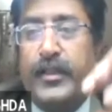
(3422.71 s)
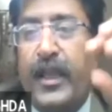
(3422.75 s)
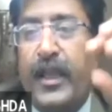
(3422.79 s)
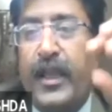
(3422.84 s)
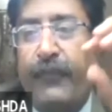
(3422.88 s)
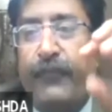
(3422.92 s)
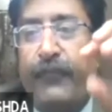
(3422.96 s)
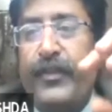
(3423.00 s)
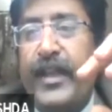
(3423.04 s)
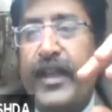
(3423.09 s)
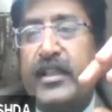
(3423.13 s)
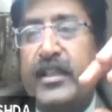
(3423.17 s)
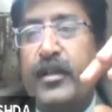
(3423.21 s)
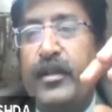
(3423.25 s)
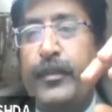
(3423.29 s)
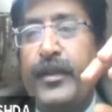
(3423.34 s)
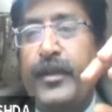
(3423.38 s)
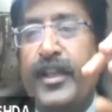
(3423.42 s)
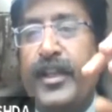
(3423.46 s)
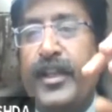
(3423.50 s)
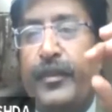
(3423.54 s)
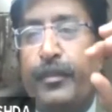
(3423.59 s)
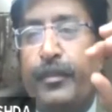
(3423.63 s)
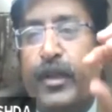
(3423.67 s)
Every
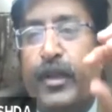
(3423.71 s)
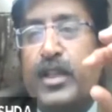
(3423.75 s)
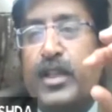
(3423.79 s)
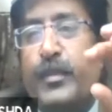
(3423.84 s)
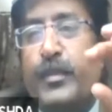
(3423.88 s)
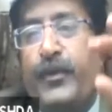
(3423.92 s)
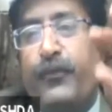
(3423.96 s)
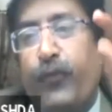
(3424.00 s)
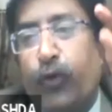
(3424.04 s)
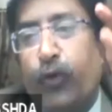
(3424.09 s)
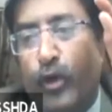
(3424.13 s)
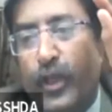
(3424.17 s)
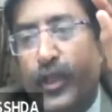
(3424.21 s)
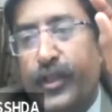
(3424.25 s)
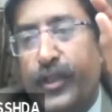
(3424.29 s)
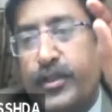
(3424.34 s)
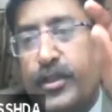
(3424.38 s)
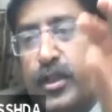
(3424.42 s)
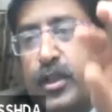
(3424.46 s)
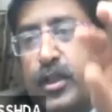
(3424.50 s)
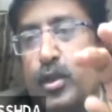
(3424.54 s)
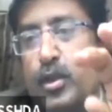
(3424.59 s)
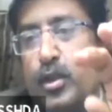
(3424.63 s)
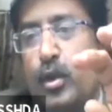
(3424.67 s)
activity must be
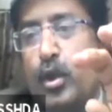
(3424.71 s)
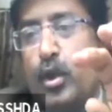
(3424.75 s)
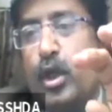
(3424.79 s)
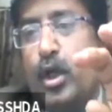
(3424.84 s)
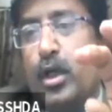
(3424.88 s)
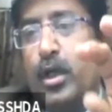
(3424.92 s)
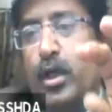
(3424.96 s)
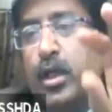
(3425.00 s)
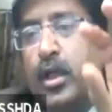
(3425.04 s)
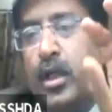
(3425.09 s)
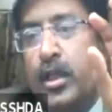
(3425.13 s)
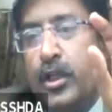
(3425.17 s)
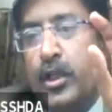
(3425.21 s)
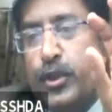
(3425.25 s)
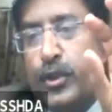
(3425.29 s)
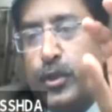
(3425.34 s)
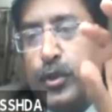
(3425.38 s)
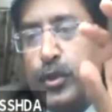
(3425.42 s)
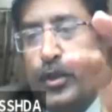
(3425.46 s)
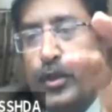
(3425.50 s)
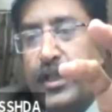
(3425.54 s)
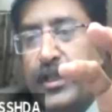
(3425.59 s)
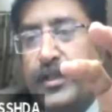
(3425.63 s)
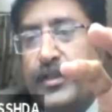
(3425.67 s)
focused to your
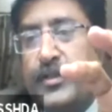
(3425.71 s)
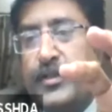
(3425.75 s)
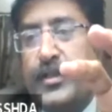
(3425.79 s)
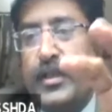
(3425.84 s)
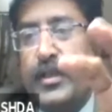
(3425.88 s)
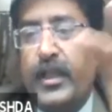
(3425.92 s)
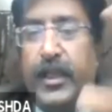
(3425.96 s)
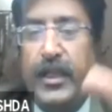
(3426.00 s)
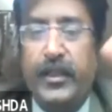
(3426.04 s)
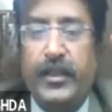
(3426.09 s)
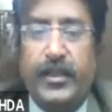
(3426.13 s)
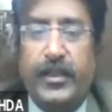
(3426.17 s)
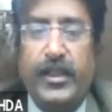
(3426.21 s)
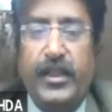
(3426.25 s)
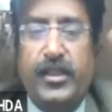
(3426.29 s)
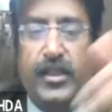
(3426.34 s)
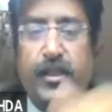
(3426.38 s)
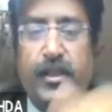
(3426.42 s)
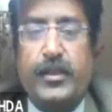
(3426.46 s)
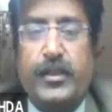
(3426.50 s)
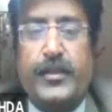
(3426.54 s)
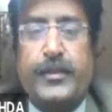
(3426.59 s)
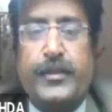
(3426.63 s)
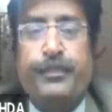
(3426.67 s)
students and
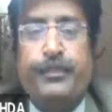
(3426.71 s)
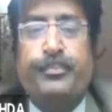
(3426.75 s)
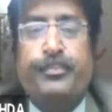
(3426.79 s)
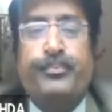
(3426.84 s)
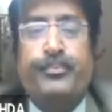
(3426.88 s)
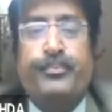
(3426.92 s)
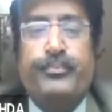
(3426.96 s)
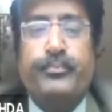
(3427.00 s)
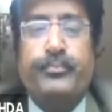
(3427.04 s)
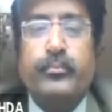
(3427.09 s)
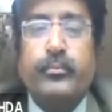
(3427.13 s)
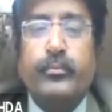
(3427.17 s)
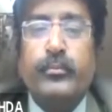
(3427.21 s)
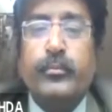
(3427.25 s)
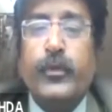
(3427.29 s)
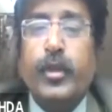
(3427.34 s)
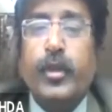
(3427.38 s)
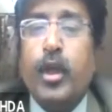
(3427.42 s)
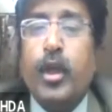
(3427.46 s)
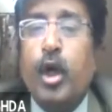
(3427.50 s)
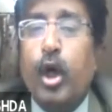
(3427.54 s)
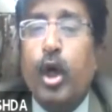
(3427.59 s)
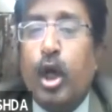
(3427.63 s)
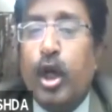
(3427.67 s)
teachers.
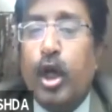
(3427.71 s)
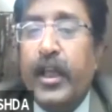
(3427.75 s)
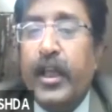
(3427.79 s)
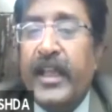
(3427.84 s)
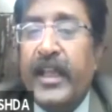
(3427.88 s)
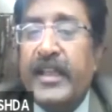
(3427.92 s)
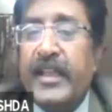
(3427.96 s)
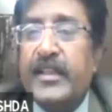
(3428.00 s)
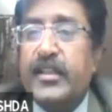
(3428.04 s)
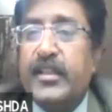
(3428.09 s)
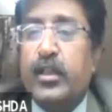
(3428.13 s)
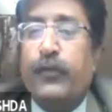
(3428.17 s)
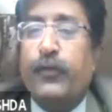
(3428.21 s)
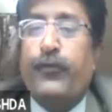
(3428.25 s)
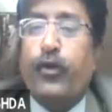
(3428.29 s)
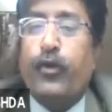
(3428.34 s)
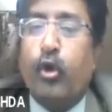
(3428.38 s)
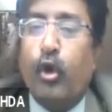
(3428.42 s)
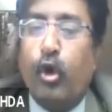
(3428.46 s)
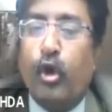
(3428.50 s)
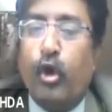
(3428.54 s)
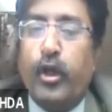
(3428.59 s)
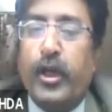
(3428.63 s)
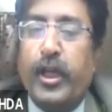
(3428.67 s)
Organization of
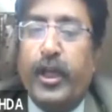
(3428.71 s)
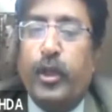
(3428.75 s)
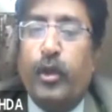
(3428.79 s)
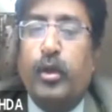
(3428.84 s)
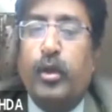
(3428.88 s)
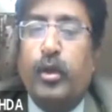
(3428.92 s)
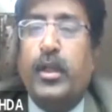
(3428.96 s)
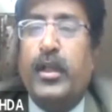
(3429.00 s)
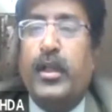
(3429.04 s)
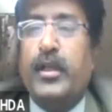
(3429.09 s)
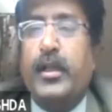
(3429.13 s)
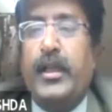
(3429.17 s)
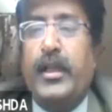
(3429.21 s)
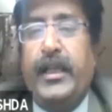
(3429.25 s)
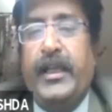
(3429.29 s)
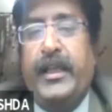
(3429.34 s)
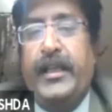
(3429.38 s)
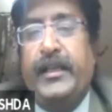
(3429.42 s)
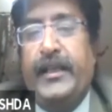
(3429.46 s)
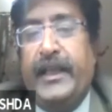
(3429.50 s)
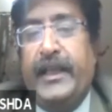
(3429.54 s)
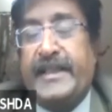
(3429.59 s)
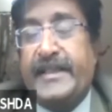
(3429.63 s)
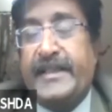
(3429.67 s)
co-curricular
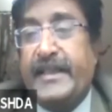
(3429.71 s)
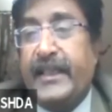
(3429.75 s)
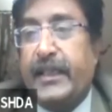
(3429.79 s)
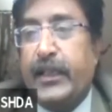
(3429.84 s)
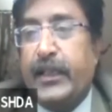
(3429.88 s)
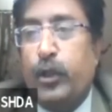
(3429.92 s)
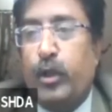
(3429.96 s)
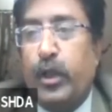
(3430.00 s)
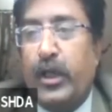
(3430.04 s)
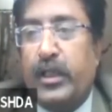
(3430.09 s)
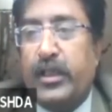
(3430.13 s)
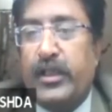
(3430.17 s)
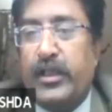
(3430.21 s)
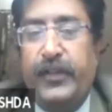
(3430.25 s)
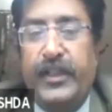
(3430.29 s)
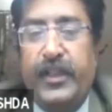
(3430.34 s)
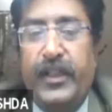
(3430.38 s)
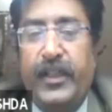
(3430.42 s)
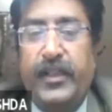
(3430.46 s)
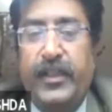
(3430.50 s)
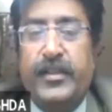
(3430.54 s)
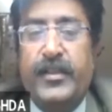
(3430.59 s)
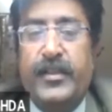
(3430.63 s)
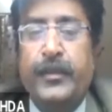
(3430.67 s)
and extracurricular
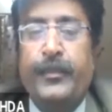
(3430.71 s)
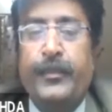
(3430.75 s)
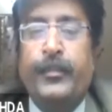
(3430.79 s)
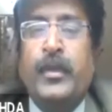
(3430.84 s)
activities.